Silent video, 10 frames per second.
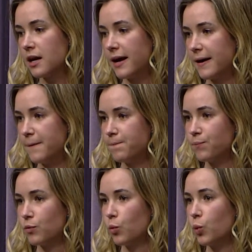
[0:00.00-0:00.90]

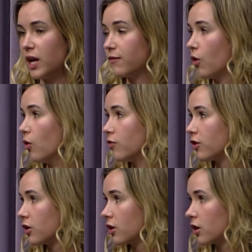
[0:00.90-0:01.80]
Um, we have
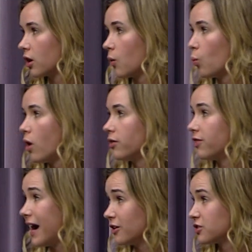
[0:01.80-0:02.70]
over one
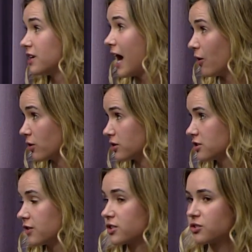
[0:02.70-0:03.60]
thousand
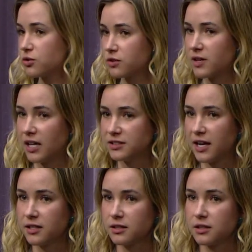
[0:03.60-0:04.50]
hours of exclusive
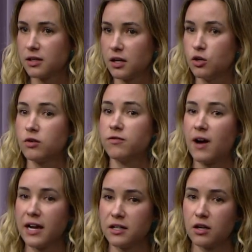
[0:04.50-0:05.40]
content. You can
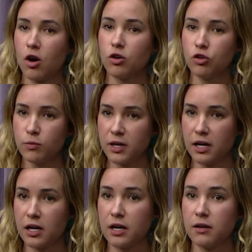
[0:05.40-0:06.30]
find it on
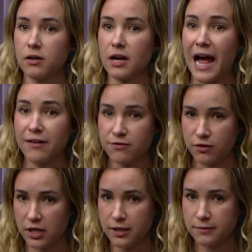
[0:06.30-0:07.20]
Luminary
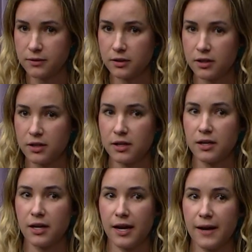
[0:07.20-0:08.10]
ad-free.
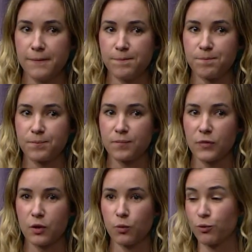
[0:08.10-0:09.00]
Um,
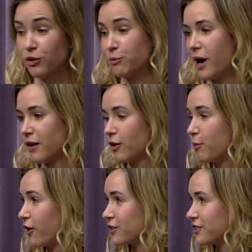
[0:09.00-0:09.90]
We're really proud of
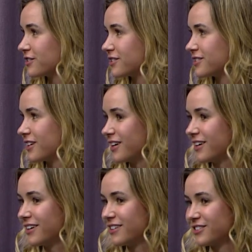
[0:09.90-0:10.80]
our partners. It's
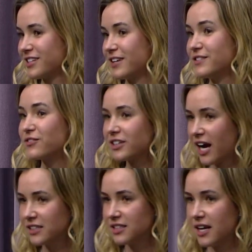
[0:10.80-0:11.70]
a, there's a lot of different
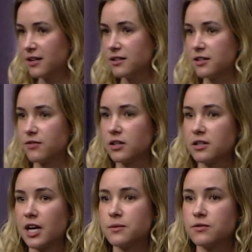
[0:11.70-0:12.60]
content,
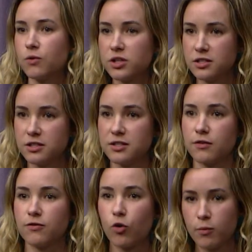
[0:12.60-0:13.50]
different types of voices,
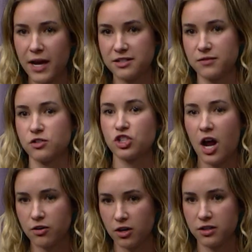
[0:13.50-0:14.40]
different formats, different
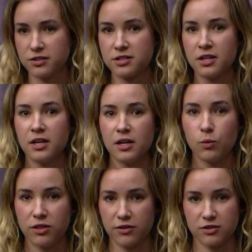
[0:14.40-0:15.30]
genres.
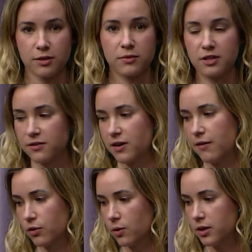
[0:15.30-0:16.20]
We think there's something there for
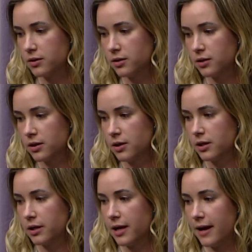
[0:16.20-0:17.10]
everyone.
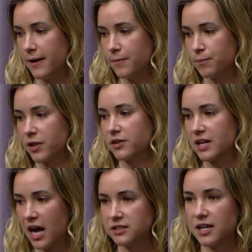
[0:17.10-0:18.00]
Um, but
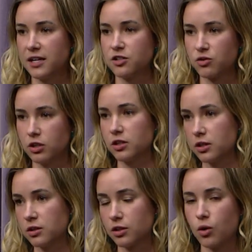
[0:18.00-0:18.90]
the content is really
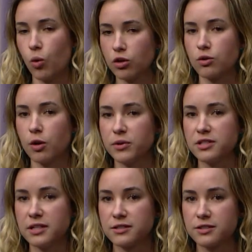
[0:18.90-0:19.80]
the, the core to our
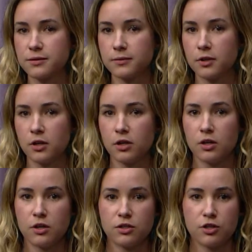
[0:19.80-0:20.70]
business.
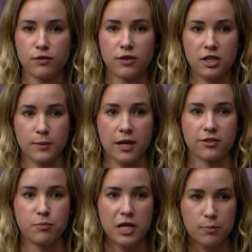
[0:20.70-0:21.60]
So if you're thinking
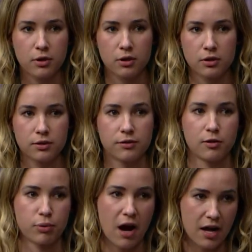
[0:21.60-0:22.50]
about the people,
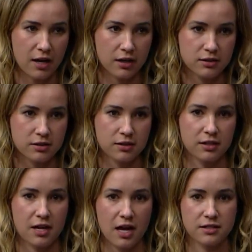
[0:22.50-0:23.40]
the product,
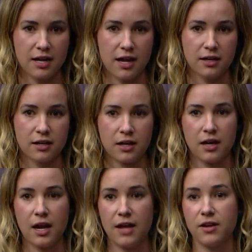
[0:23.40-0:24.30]
the content,
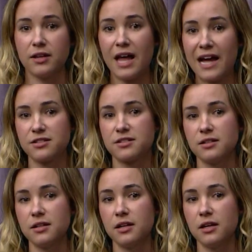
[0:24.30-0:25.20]
and then
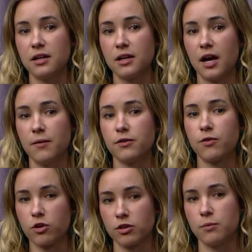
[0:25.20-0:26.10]
lastly, uh, the
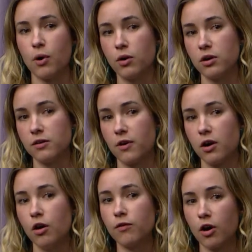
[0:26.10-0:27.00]
fourth component of
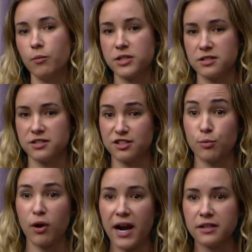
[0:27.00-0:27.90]
our overall business is
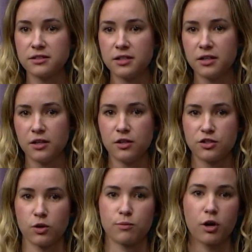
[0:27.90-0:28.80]
the brand.
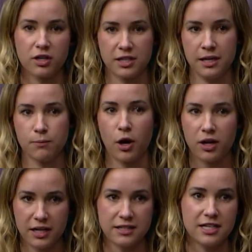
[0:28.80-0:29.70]
So what the market,
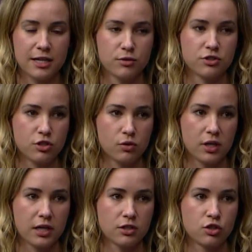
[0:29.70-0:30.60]
marketing team is
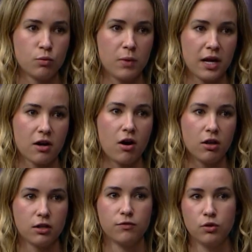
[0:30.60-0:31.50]
doing to make
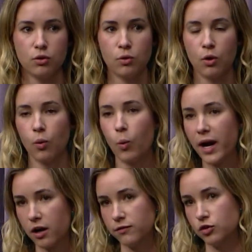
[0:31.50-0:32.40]
all of you
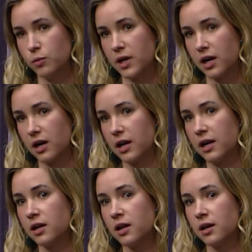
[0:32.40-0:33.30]
aware of
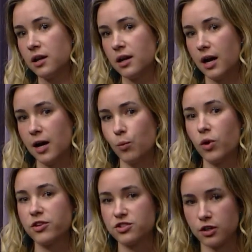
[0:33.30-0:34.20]
Luminary, um,
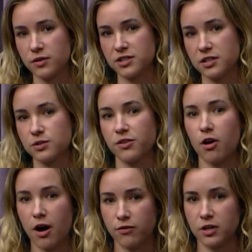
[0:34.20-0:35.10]
what the service is, what
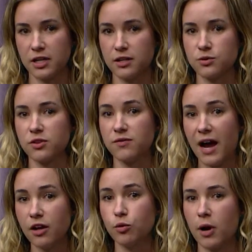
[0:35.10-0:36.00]
the offering is, what the
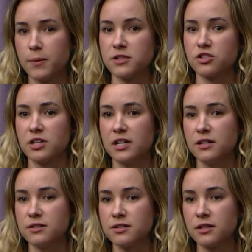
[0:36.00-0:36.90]
value proposition
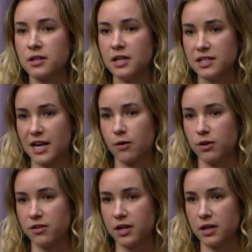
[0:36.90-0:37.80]
is, is how
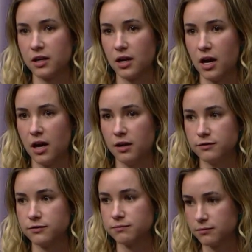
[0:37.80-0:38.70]
we think
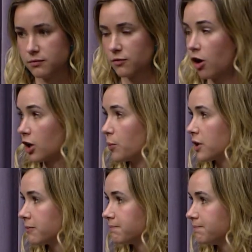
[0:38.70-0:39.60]
of our
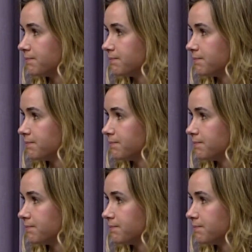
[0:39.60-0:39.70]
company.